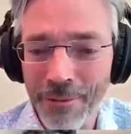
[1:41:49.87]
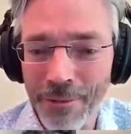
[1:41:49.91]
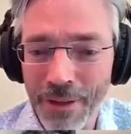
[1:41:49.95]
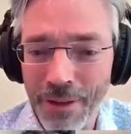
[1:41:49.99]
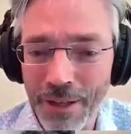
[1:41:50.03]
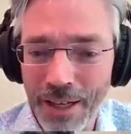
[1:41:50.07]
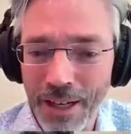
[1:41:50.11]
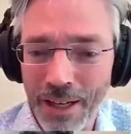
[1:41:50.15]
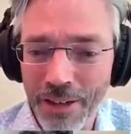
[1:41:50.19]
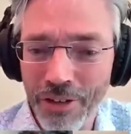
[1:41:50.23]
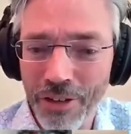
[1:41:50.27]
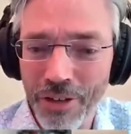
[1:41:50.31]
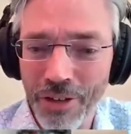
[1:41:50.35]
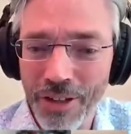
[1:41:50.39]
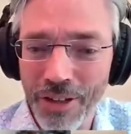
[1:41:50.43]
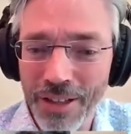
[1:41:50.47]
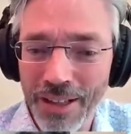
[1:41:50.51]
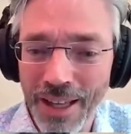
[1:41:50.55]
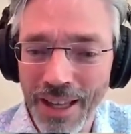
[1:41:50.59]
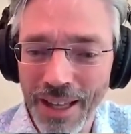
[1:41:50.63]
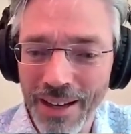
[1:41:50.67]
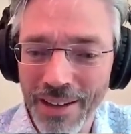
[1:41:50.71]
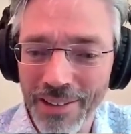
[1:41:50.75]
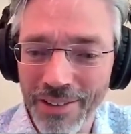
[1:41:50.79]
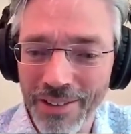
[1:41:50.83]
financial
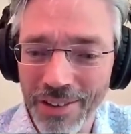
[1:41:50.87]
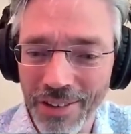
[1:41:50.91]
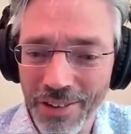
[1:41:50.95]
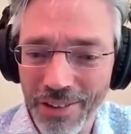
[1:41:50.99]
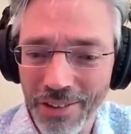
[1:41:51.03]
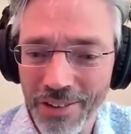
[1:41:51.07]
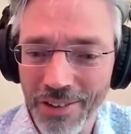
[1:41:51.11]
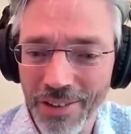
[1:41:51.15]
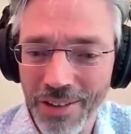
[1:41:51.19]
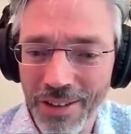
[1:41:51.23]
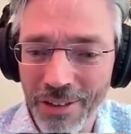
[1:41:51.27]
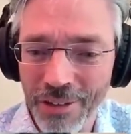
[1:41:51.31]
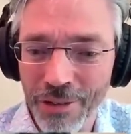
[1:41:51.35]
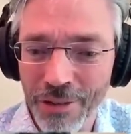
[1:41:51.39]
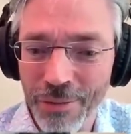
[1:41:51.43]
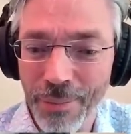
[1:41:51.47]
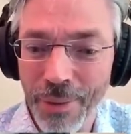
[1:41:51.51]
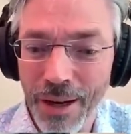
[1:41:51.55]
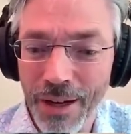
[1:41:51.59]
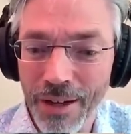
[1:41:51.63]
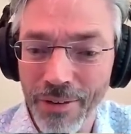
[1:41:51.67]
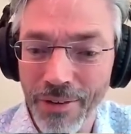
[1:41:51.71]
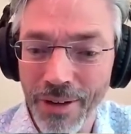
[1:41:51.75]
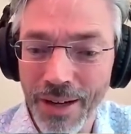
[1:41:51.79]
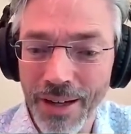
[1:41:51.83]
analysis is
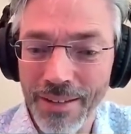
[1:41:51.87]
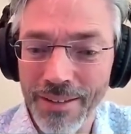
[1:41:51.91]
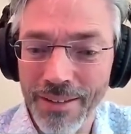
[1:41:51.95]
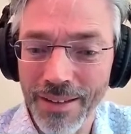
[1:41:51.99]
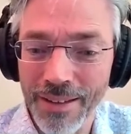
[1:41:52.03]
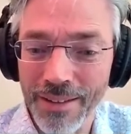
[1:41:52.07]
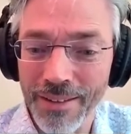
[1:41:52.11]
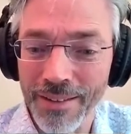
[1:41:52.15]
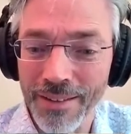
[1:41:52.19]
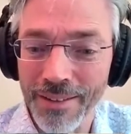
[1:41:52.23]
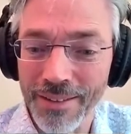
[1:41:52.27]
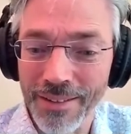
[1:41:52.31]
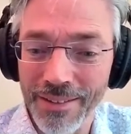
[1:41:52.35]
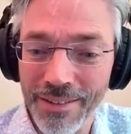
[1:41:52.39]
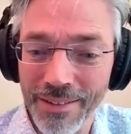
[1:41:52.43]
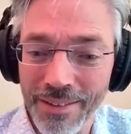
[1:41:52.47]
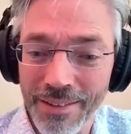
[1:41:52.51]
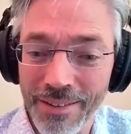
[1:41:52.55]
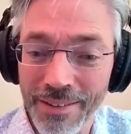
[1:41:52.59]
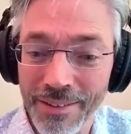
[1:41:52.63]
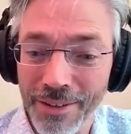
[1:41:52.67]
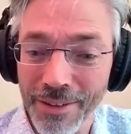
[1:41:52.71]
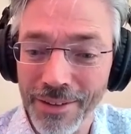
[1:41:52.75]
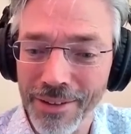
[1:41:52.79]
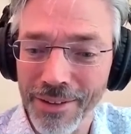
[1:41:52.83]
migrating
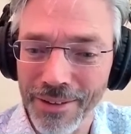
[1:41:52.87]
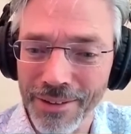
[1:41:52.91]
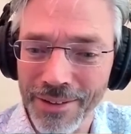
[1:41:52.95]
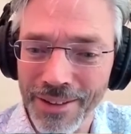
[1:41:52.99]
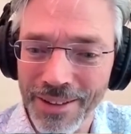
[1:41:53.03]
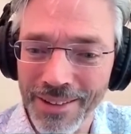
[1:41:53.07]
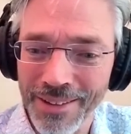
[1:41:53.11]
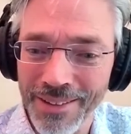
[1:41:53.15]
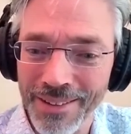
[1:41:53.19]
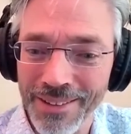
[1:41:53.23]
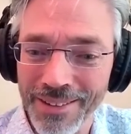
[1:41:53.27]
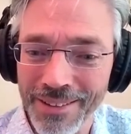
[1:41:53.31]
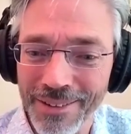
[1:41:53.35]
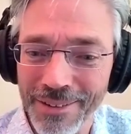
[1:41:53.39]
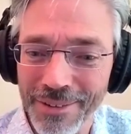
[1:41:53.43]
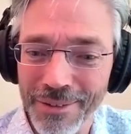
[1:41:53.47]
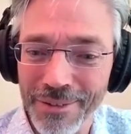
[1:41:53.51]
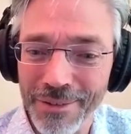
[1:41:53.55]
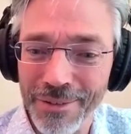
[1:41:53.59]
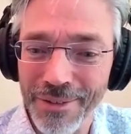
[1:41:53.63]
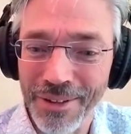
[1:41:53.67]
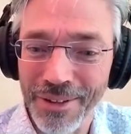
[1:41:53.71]
not only,